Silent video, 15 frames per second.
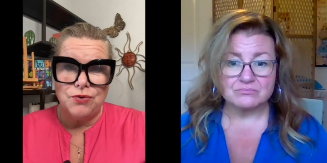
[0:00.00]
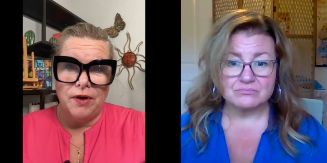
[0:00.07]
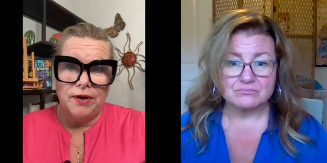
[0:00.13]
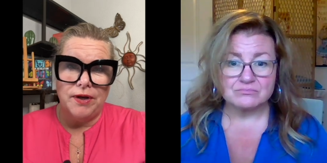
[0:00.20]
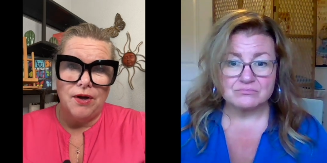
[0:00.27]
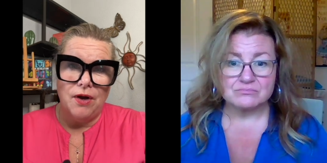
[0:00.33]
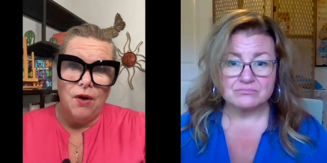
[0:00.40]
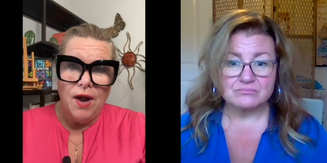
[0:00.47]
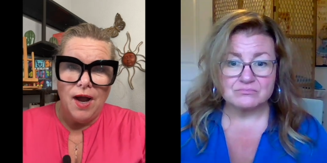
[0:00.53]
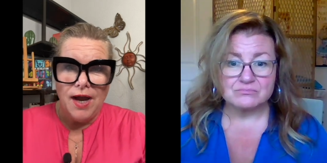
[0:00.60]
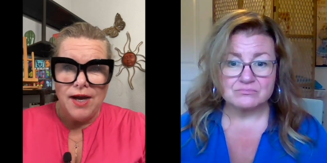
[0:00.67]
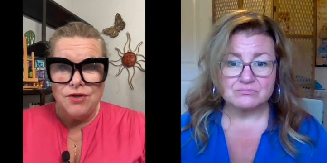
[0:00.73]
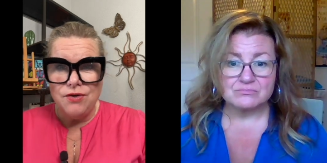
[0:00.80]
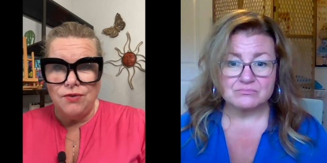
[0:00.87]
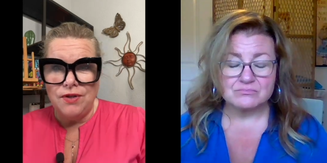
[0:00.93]
Speaker 1: talking, oh,
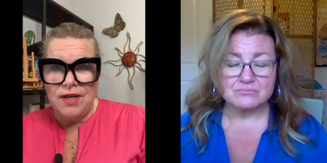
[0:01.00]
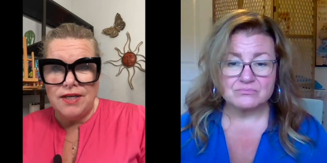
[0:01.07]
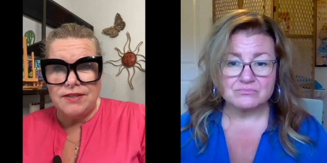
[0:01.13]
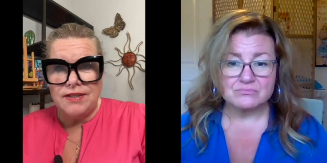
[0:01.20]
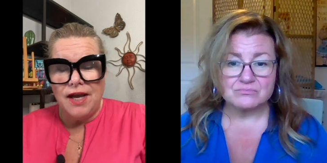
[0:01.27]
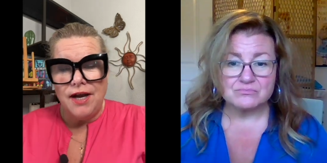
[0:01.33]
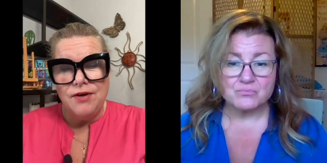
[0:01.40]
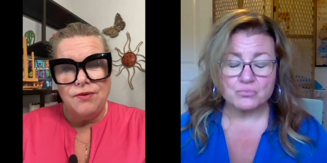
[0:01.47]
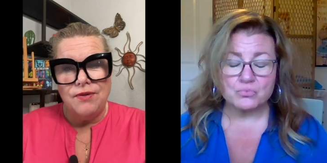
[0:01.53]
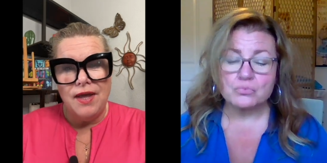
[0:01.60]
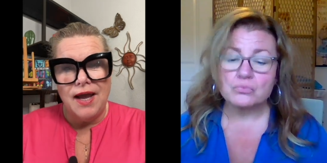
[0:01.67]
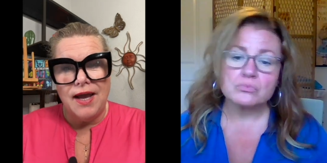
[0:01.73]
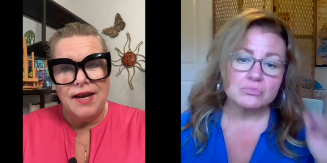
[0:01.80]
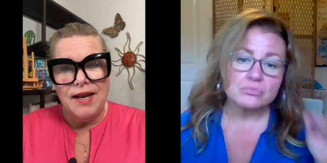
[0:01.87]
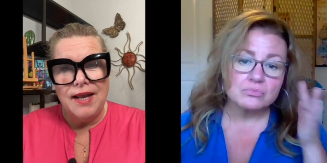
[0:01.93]
I do this, I do
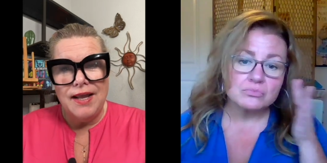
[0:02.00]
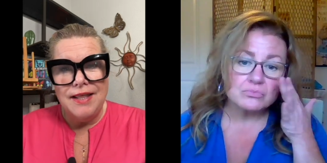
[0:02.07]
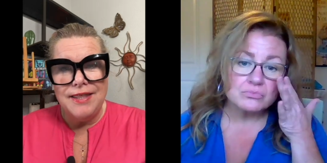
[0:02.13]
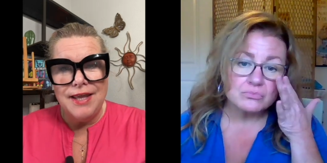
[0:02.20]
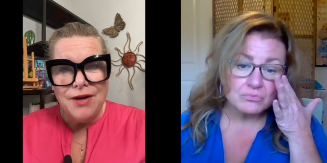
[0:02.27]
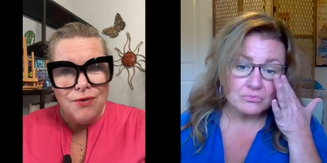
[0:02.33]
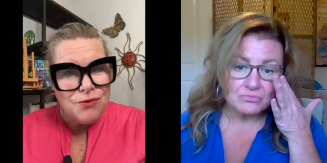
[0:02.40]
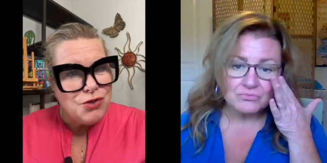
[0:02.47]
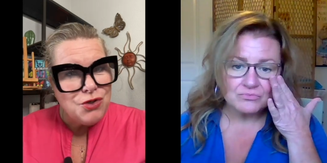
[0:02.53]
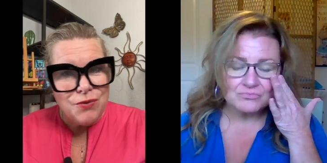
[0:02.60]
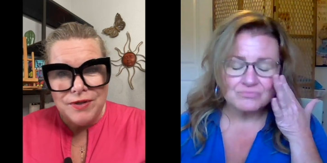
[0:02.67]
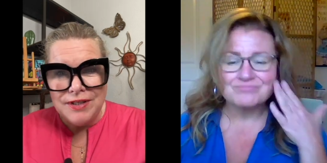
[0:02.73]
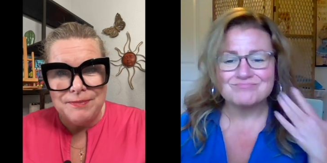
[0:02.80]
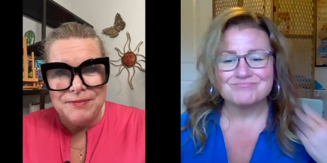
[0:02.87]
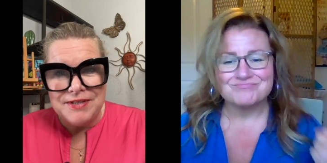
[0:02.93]
that. They don't do
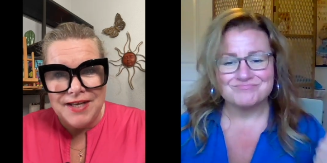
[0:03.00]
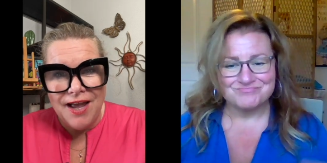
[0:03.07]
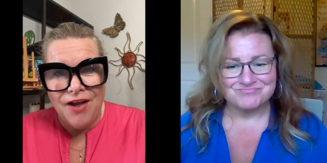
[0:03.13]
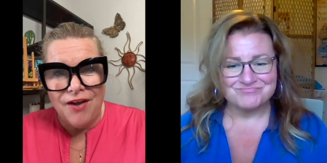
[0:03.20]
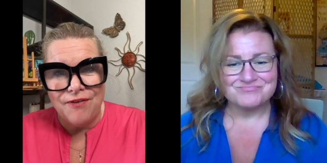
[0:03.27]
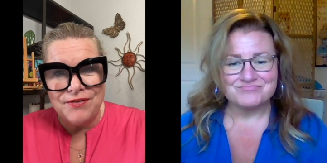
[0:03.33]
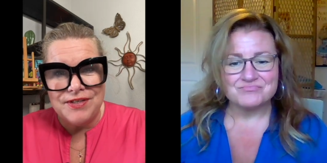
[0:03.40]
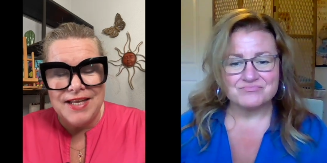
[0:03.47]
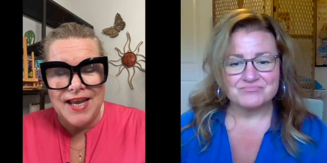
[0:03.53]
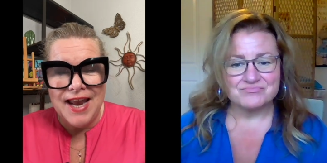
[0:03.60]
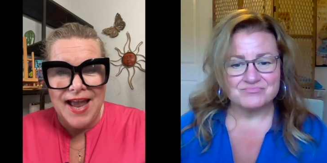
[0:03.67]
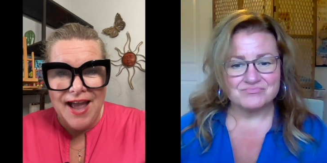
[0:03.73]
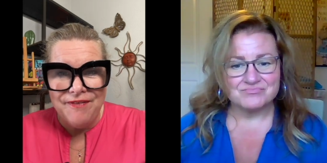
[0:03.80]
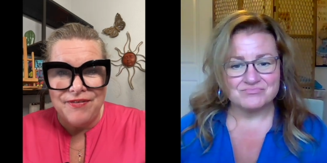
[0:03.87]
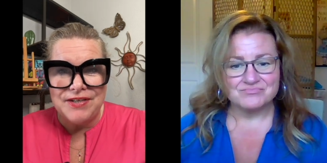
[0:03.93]
it themselves. They
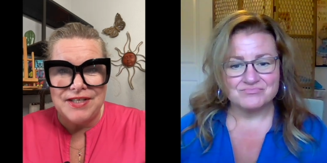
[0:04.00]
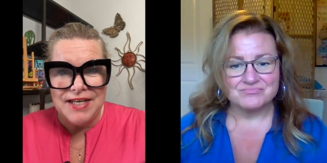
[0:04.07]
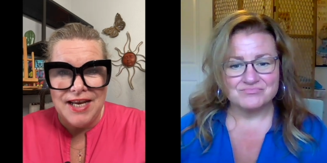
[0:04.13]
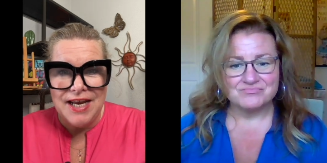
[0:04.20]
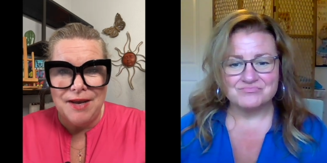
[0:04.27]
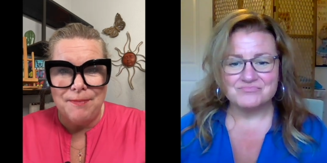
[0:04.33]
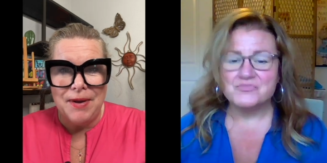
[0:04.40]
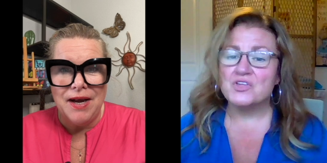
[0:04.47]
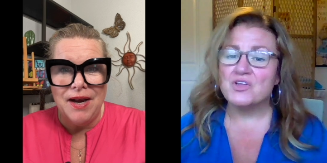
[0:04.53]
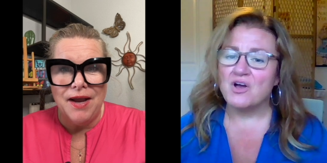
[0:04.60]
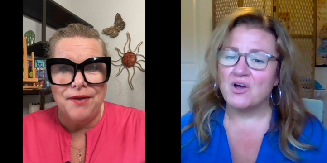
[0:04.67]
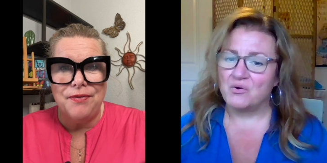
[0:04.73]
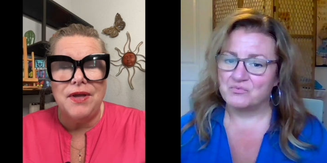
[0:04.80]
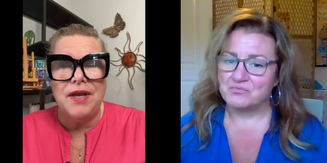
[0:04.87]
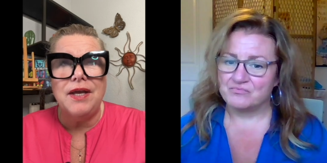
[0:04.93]
have a team. And
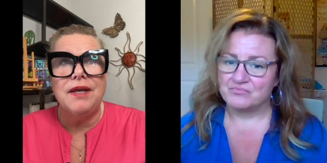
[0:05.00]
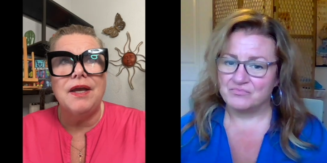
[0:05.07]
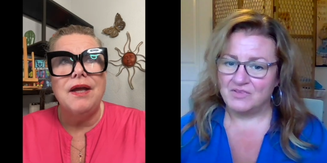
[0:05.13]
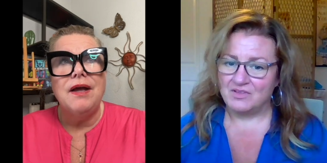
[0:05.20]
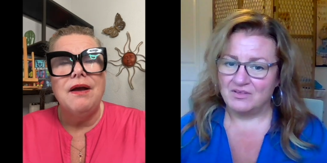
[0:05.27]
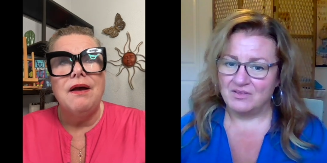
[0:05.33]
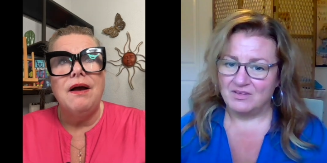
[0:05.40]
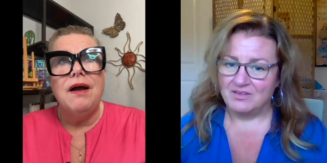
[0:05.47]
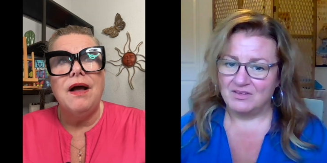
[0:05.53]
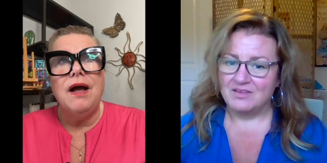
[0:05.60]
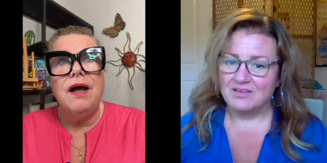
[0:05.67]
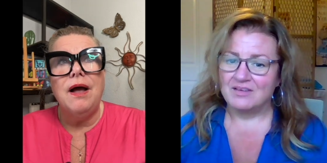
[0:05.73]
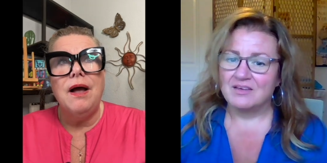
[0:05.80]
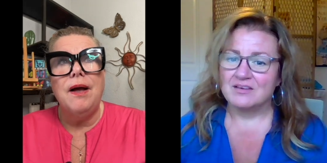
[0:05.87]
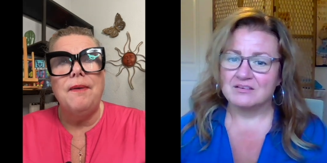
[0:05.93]
I think
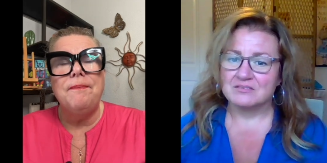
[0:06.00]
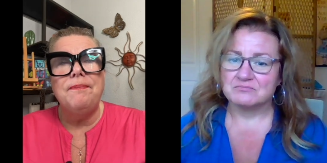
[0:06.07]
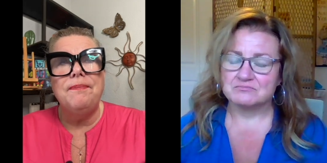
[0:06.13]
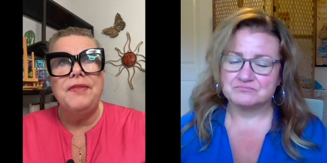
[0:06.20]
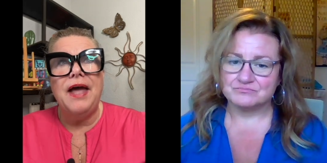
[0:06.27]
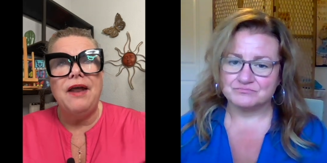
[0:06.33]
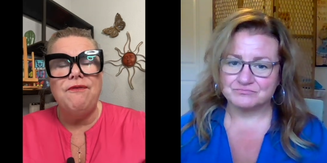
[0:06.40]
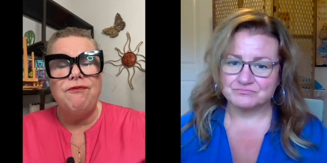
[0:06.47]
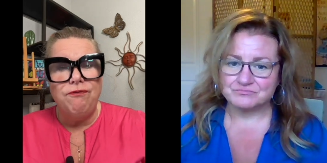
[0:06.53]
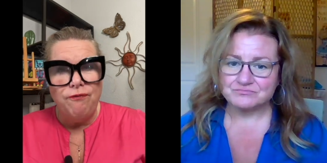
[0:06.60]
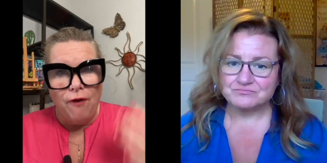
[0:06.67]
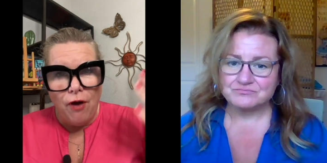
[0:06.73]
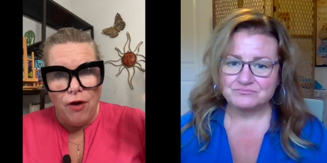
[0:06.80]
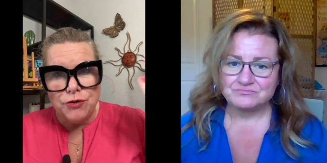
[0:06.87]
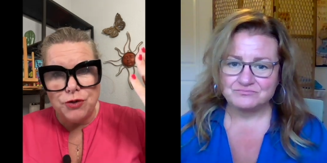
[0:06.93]
um, that
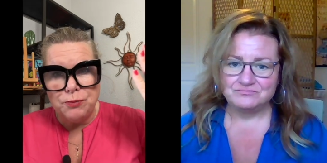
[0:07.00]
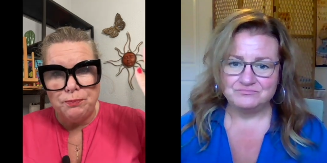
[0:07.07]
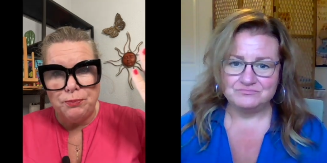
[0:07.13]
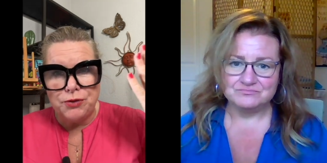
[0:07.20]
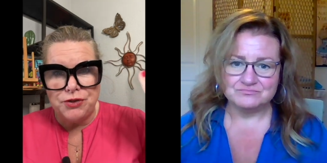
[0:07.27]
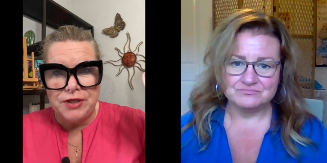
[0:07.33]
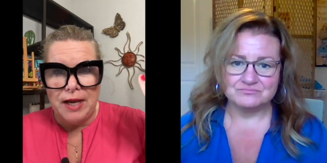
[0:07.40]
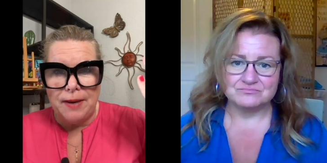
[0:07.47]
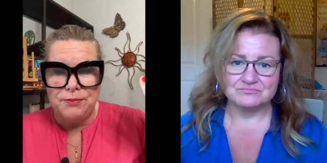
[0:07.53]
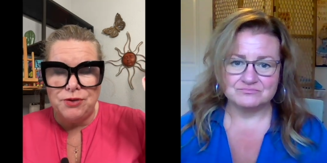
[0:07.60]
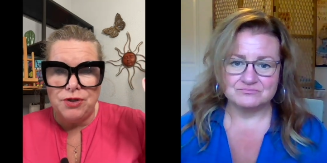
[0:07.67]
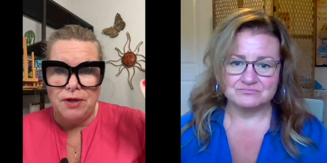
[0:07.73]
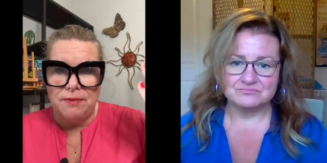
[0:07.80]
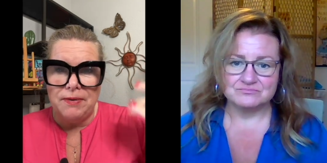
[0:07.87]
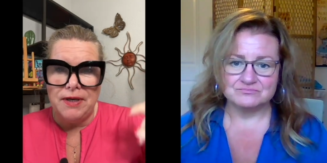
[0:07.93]
false
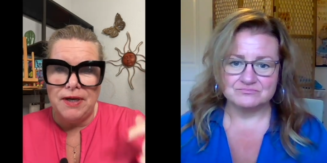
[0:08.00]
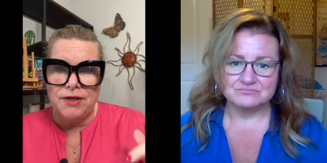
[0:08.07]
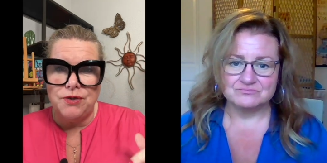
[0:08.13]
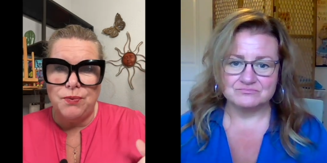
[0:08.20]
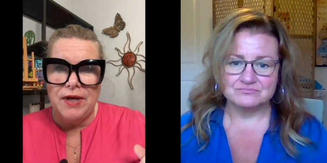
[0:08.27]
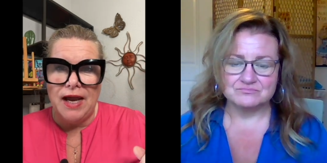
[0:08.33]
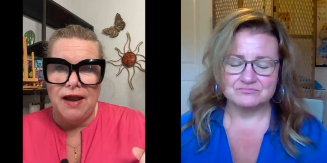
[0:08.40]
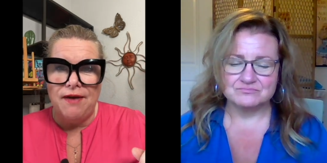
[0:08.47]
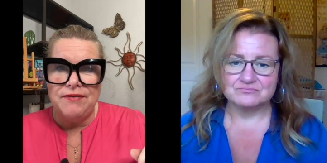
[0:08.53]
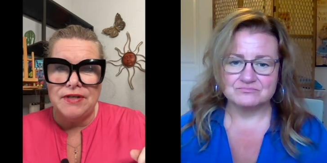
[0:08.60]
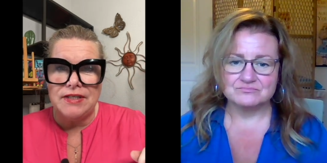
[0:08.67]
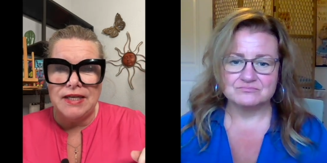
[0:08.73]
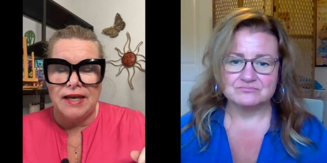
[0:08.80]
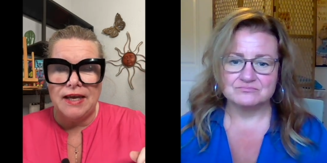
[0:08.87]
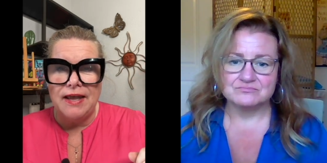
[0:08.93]
perception, because we have
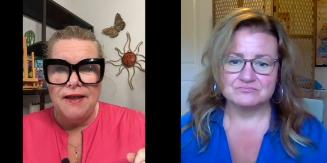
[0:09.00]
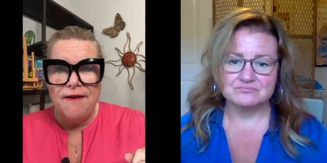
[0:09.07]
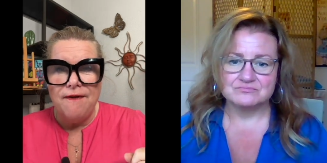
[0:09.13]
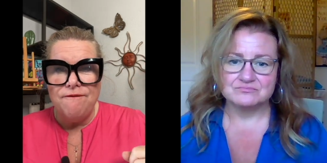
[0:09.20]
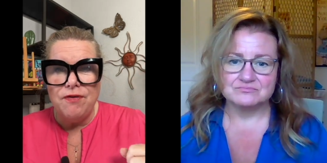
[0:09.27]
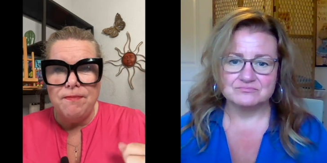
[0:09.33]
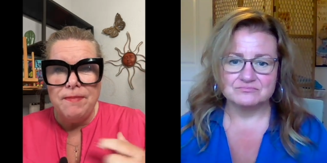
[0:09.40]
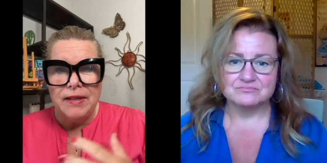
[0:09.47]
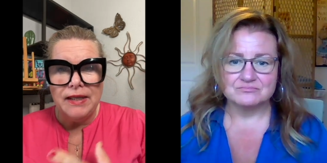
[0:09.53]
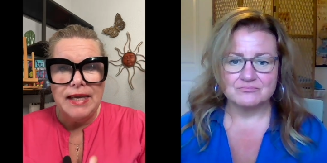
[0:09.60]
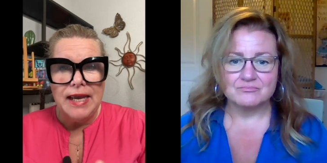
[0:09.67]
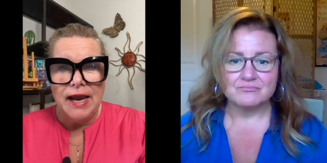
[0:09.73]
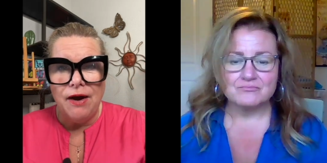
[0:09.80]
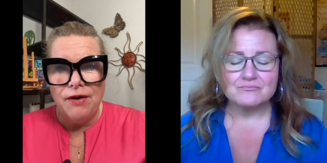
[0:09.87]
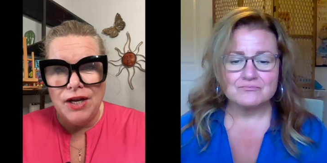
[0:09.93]
this like
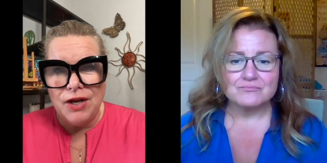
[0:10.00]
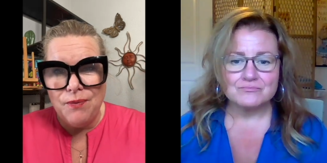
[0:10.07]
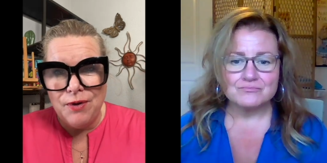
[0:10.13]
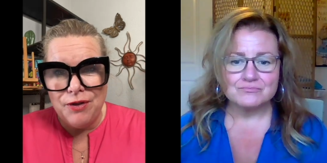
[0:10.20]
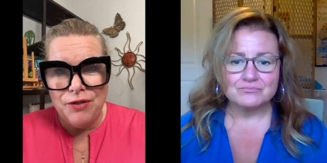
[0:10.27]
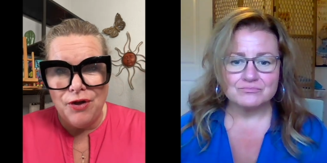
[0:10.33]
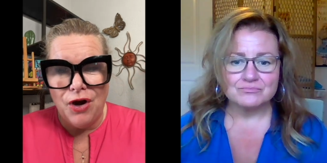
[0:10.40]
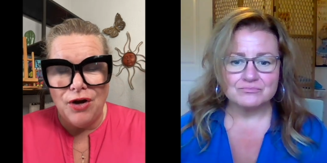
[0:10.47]
familiarity with